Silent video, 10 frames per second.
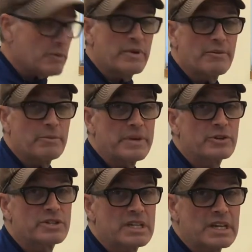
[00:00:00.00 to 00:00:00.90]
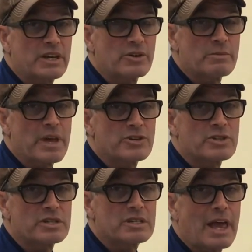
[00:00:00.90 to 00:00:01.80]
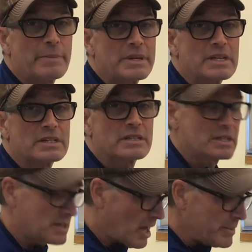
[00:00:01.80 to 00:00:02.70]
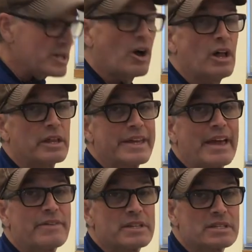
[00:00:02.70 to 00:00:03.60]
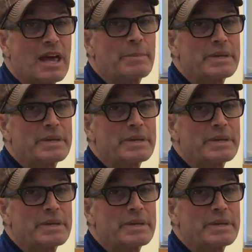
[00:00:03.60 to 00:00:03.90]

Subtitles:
We have a meter stick here to measure the stopping distance. I'll be calling out the stopping